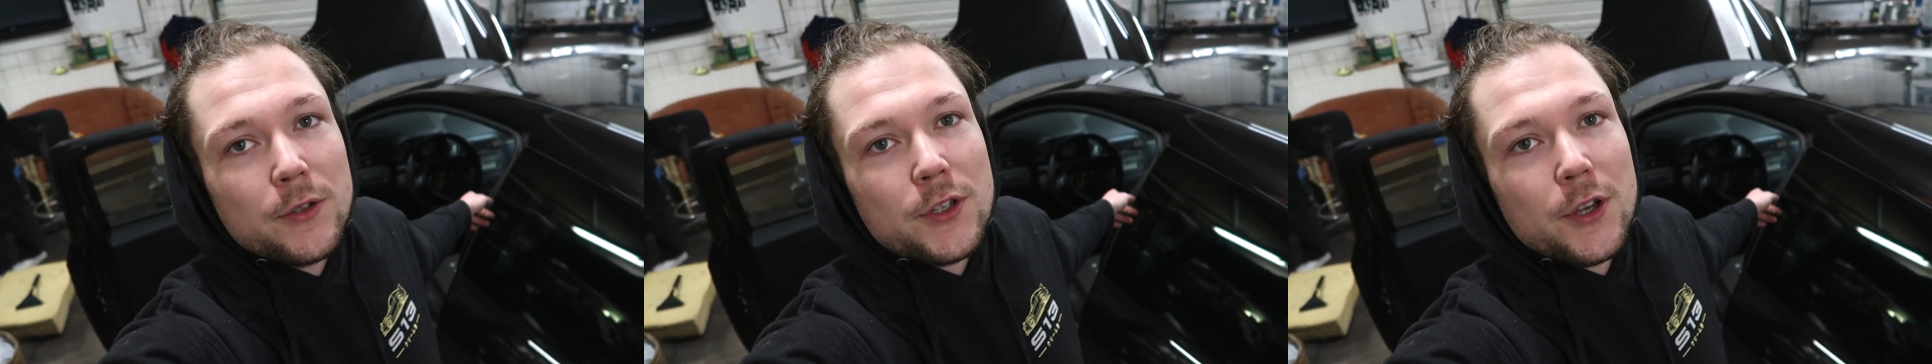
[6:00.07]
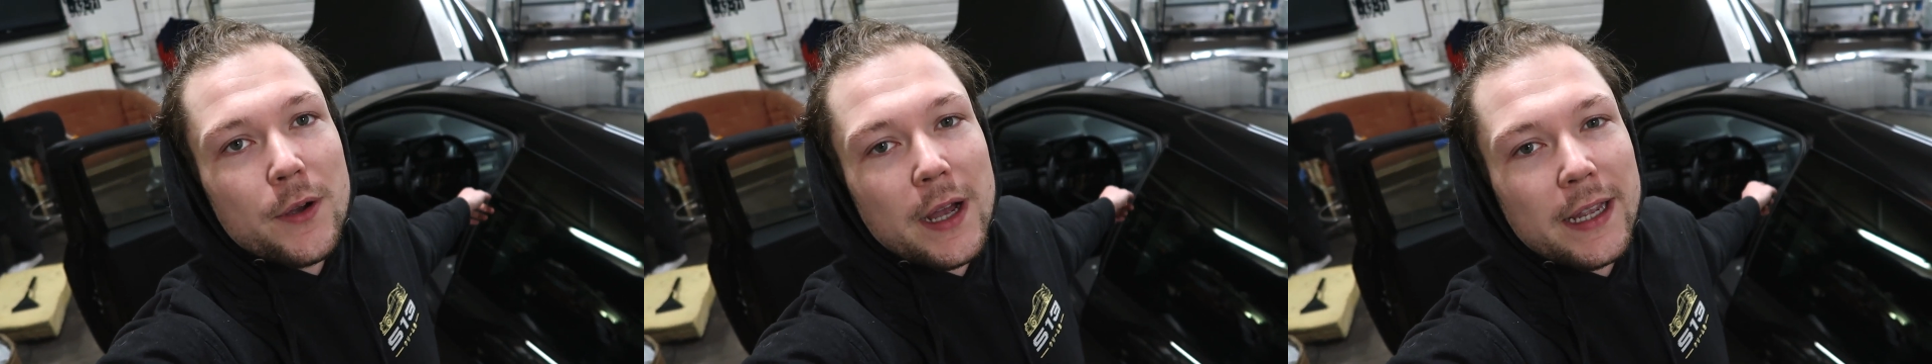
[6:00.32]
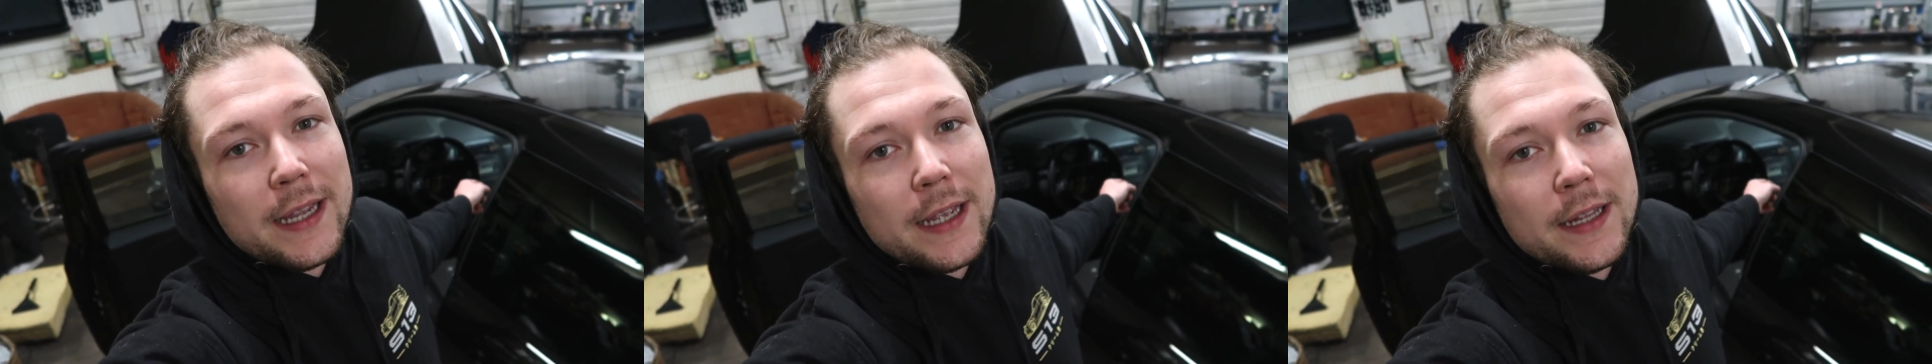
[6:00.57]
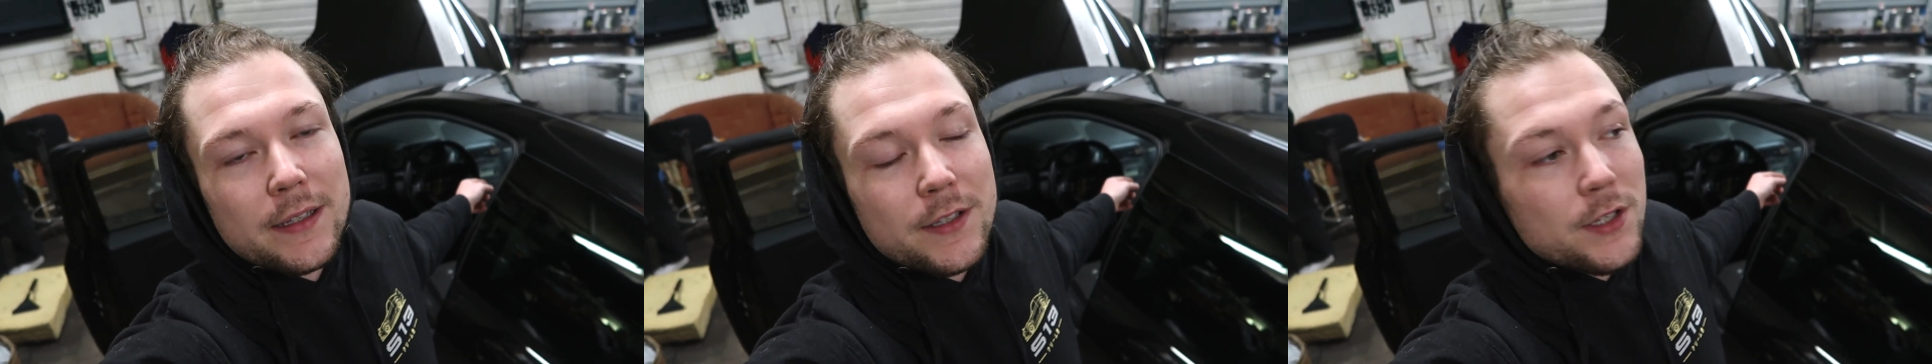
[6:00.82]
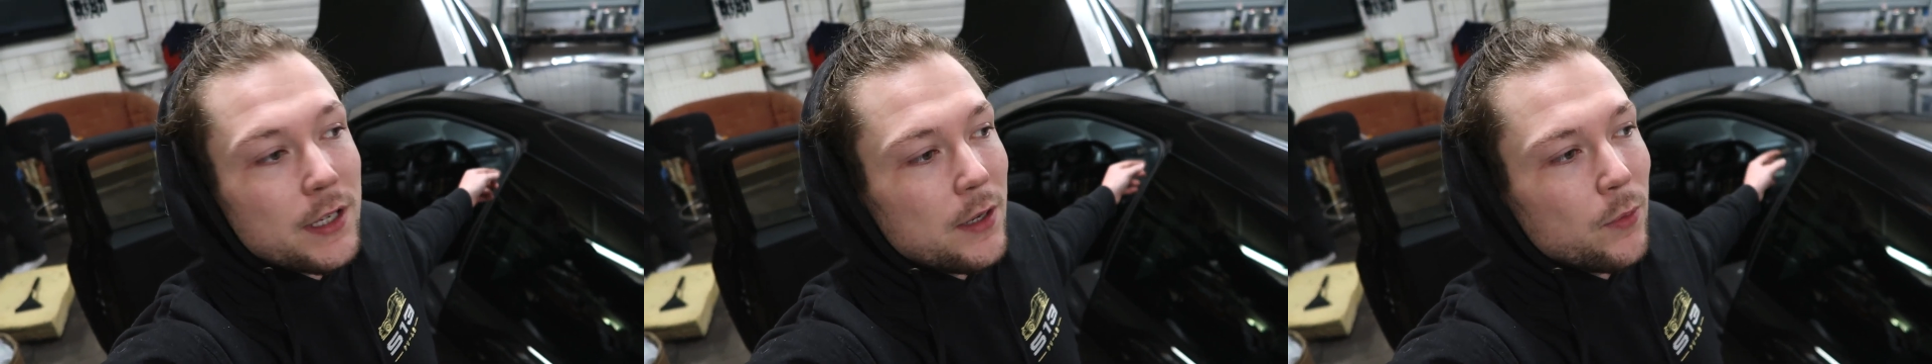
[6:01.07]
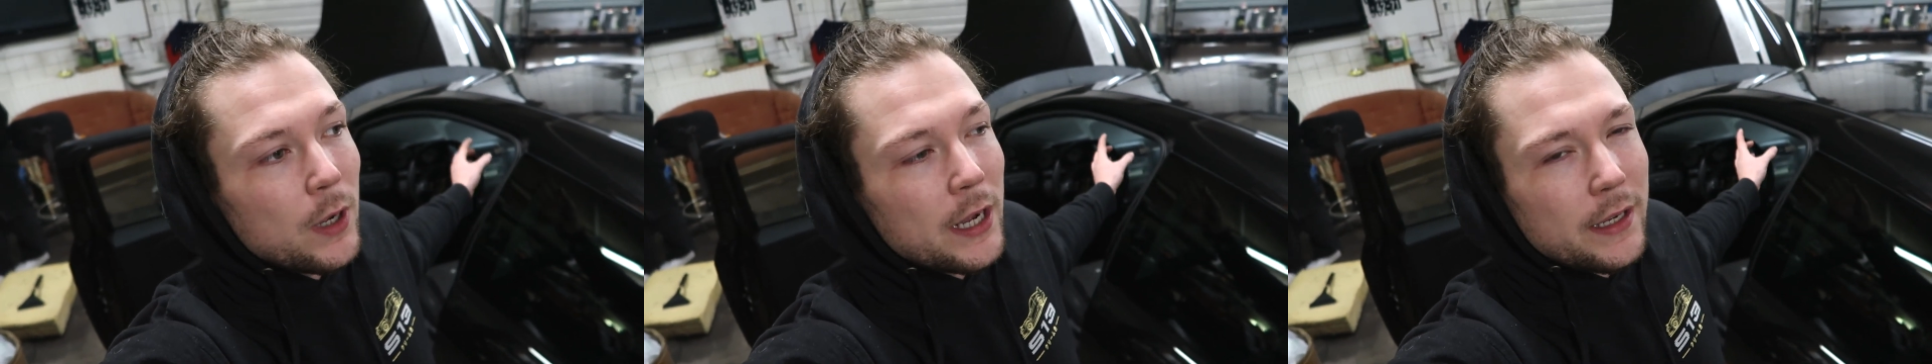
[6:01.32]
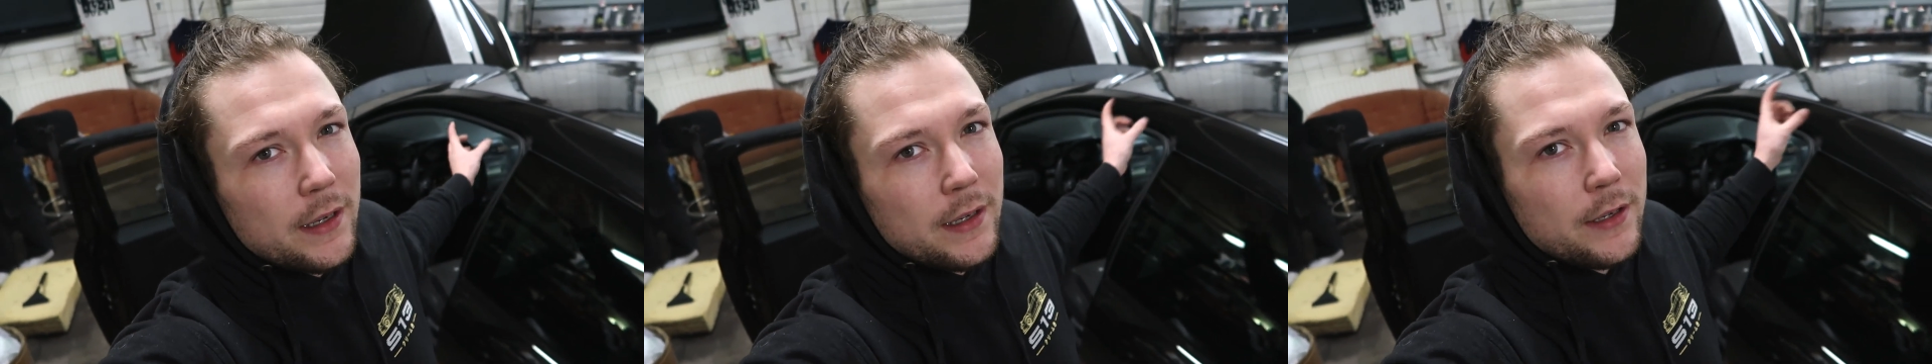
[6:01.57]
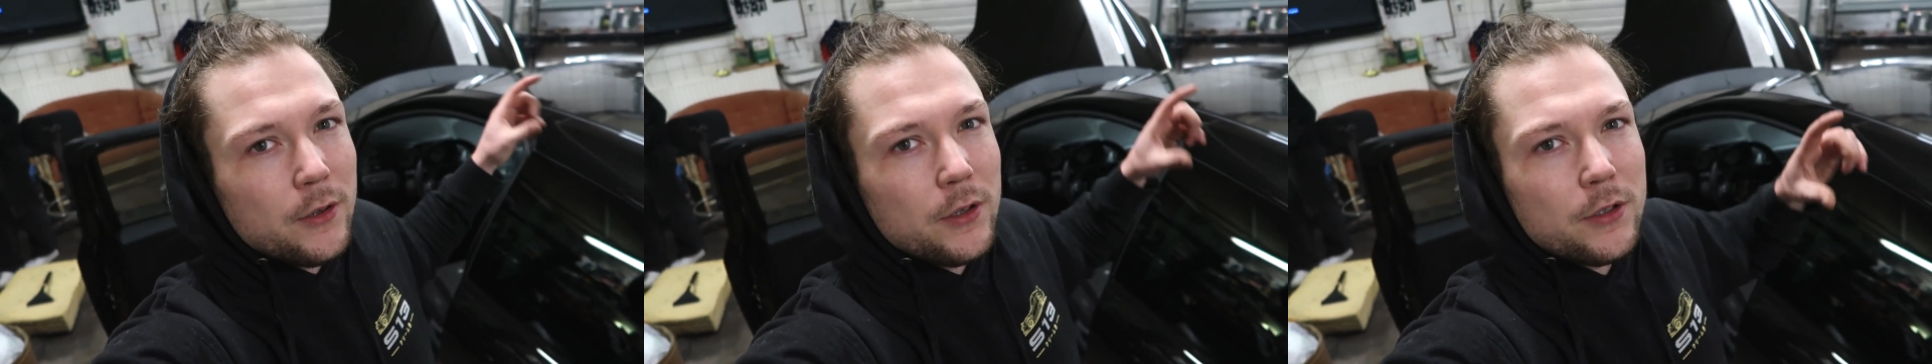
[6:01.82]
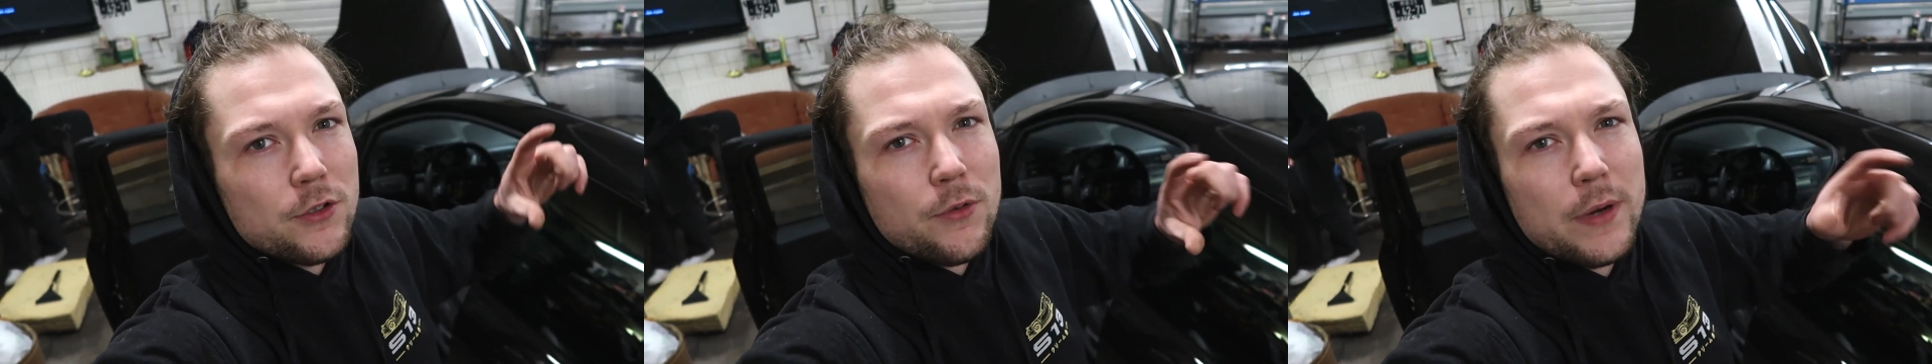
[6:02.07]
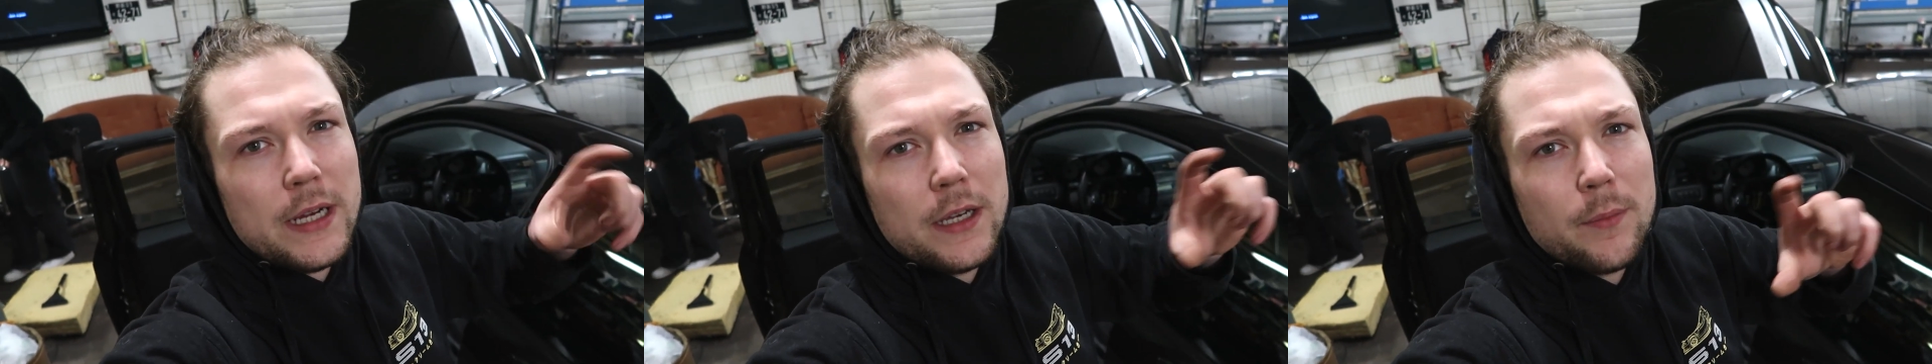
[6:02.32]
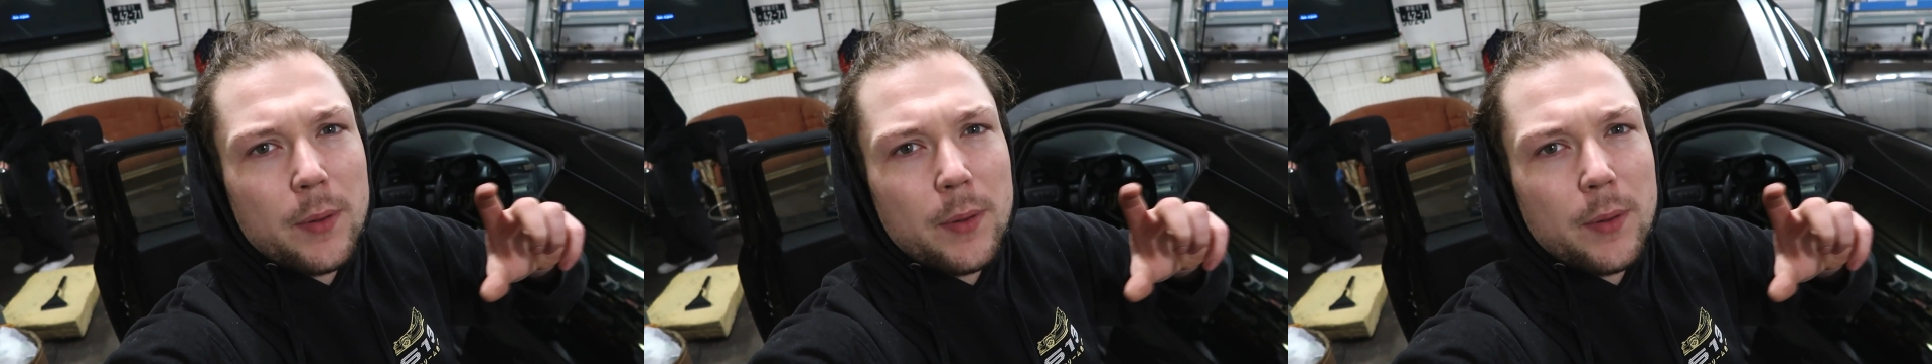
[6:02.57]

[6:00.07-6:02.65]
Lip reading: so I can see why the little screen, the